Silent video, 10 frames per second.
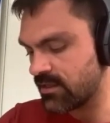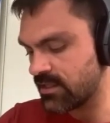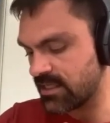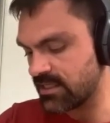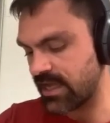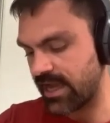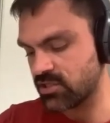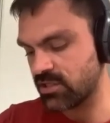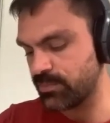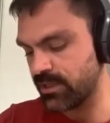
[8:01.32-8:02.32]
this has
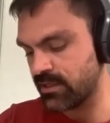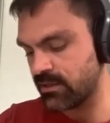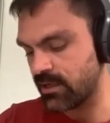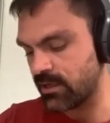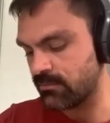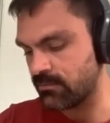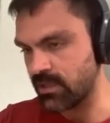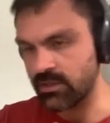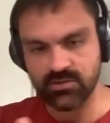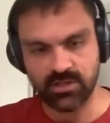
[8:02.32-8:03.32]
actually been,
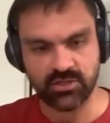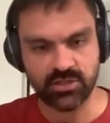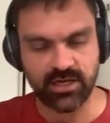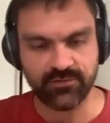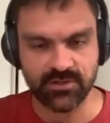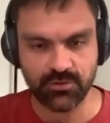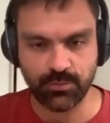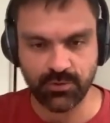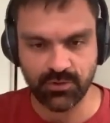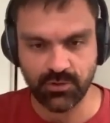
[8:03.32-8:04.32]
and also actually Stefan's
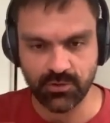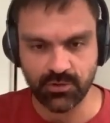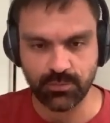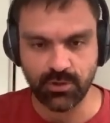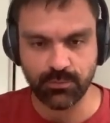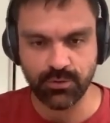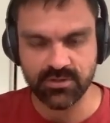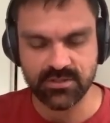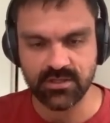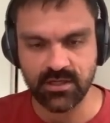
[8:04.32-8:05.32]
your blog
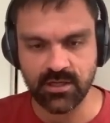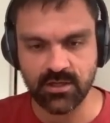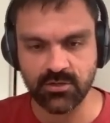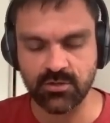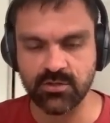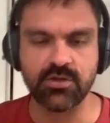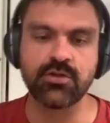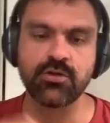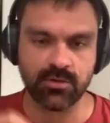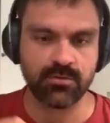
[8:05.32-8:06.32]
post, your
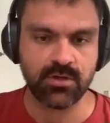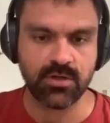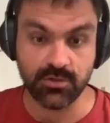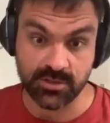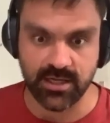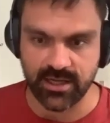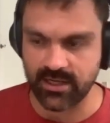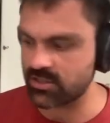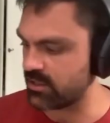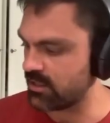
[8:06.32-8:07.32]
study
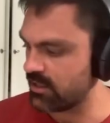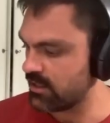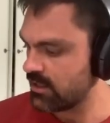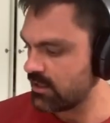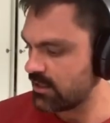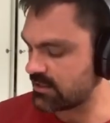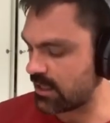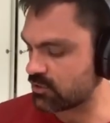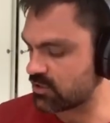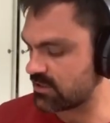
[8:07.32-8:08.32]
actually
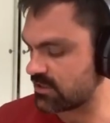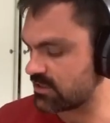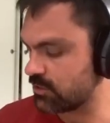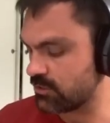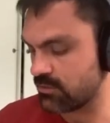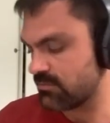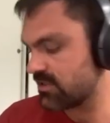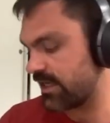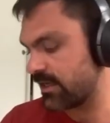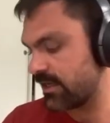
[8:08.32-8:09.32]
establishes this too,
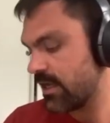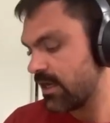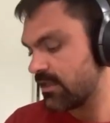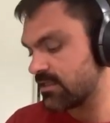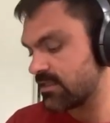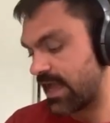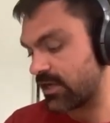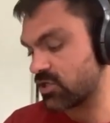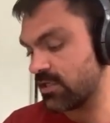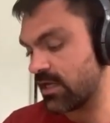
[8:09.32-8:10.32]
saying this is
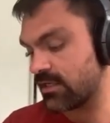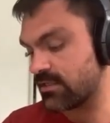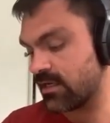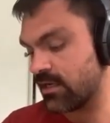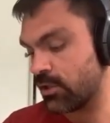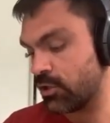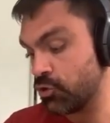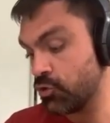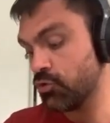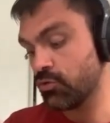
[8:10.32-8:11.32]
actually not
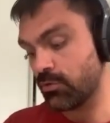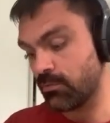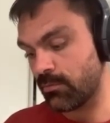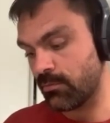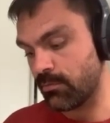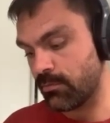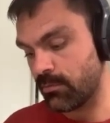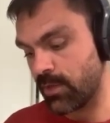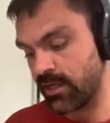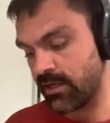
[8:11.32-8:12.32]
new
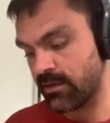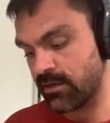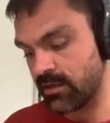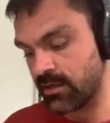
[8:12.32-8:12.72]
money,